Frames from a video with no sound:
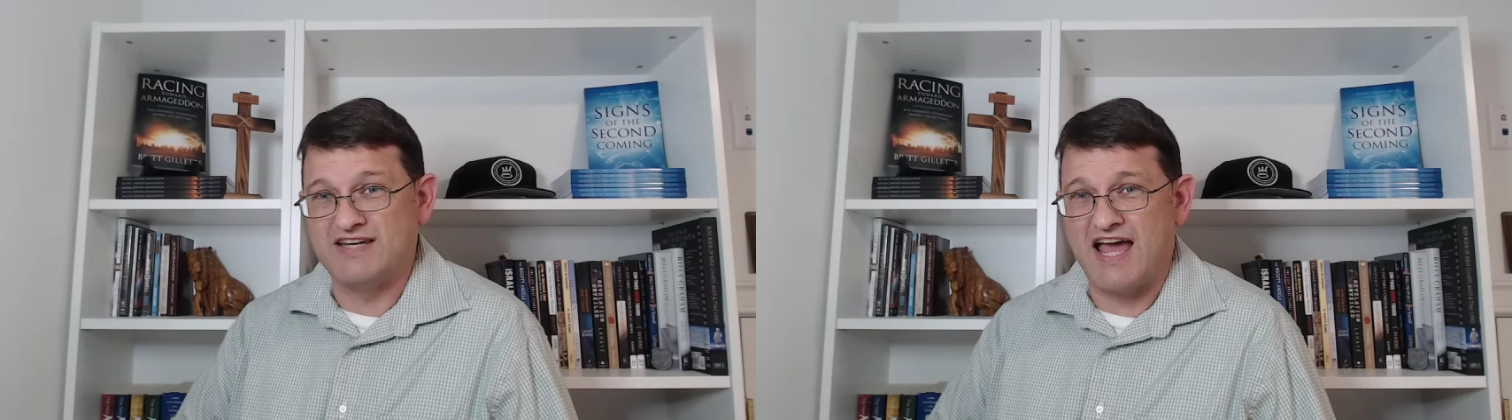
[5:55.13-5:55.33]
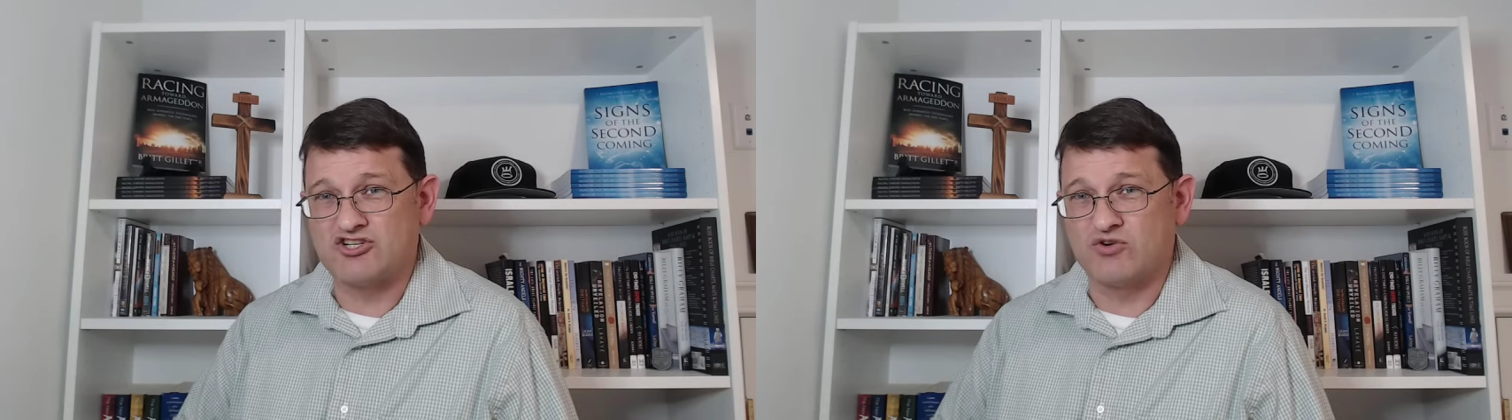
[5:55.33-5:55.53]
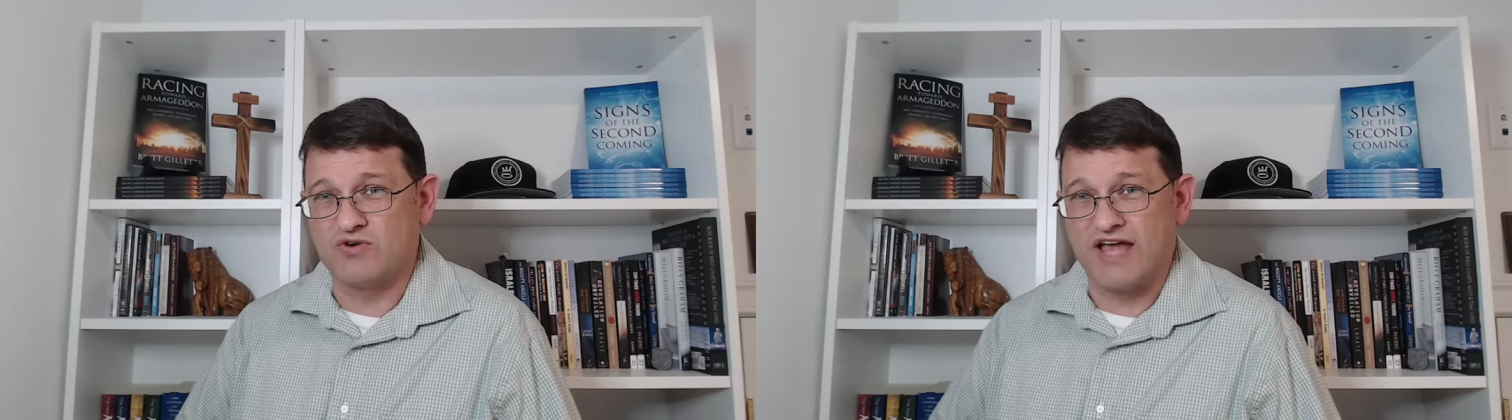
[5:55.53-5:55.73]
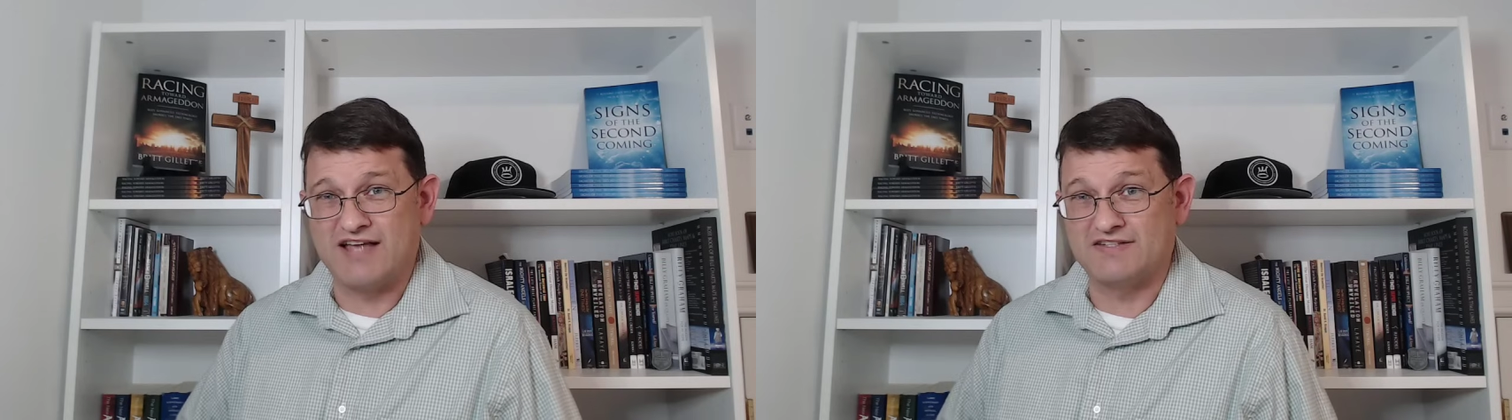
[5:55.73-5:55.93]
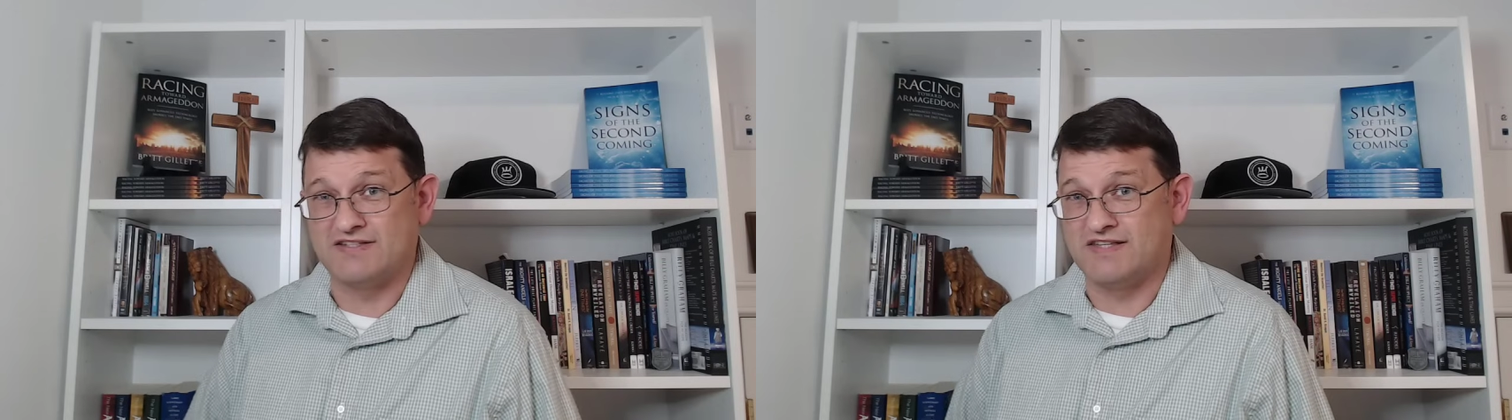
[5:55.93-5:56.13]
Natural
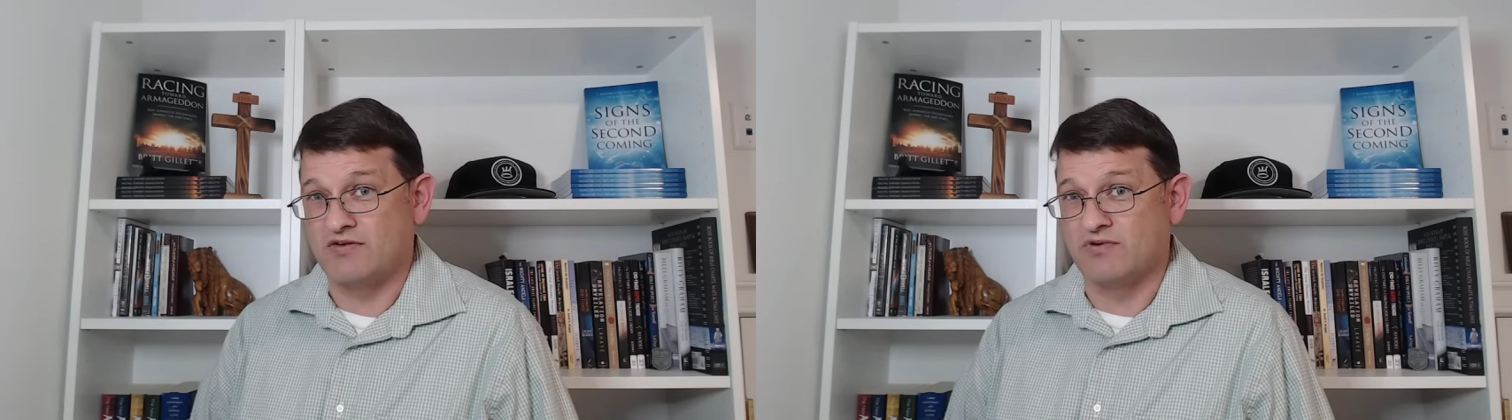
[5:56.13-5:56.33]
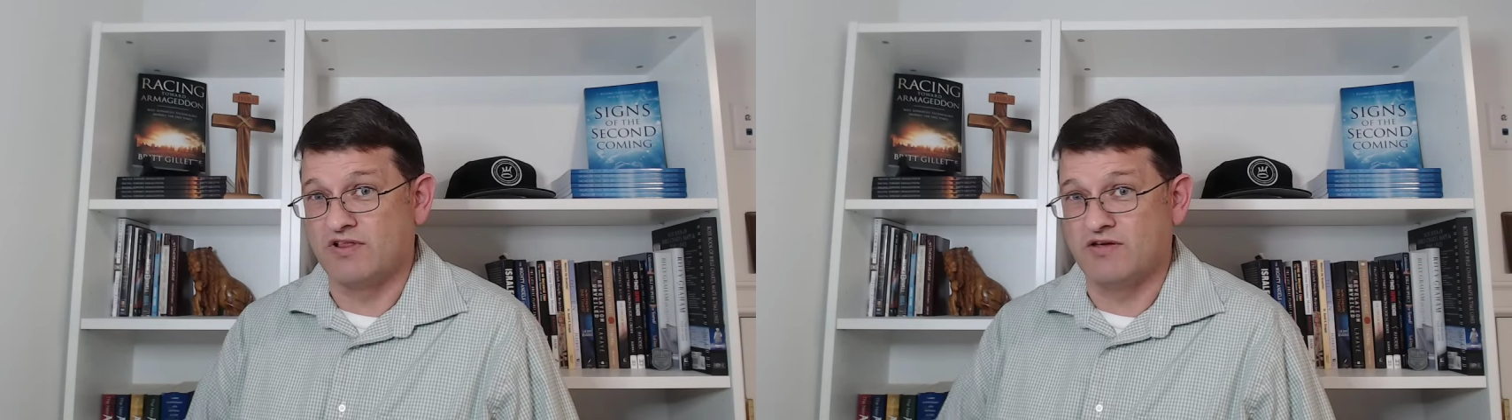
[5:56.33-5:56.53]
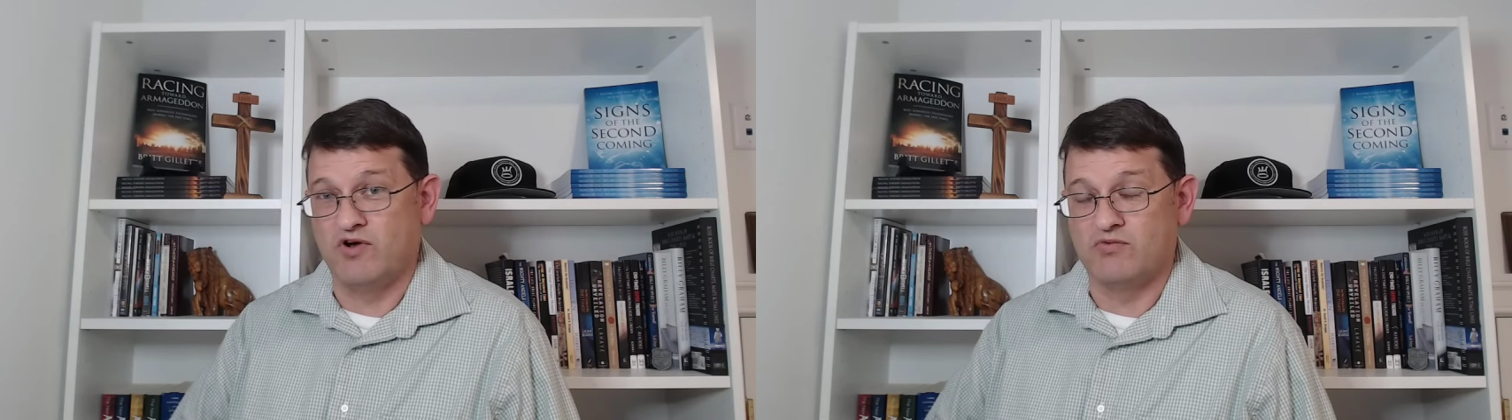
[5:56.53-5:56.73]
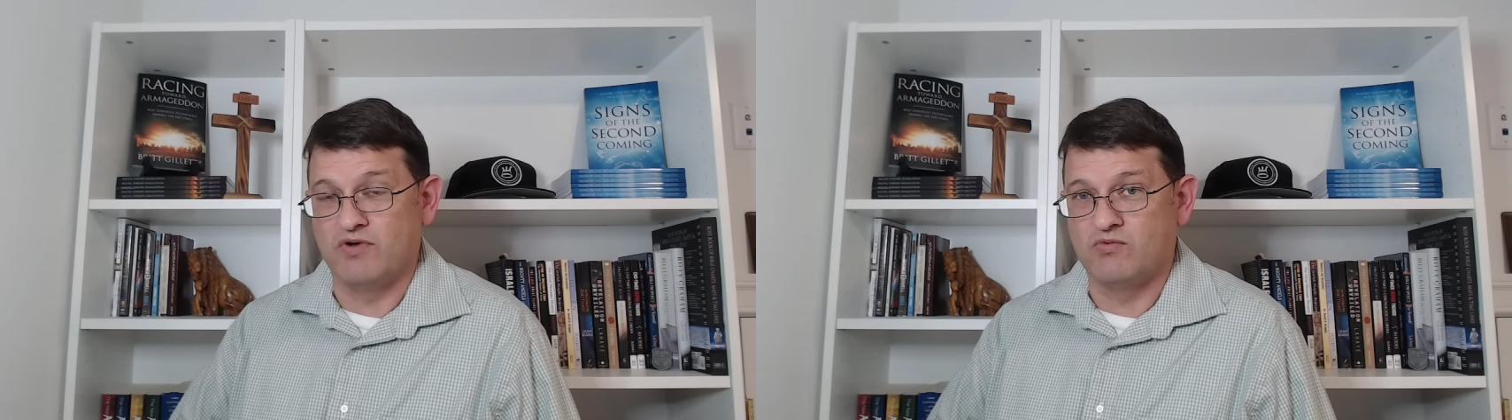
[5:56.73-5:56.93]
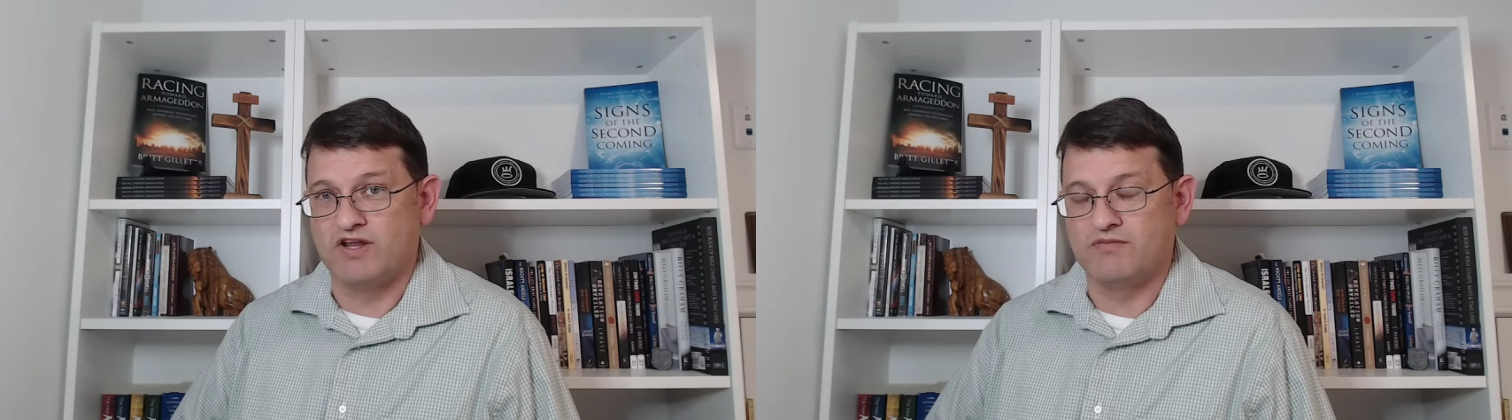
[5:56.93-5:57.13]
gas? Is that really what we want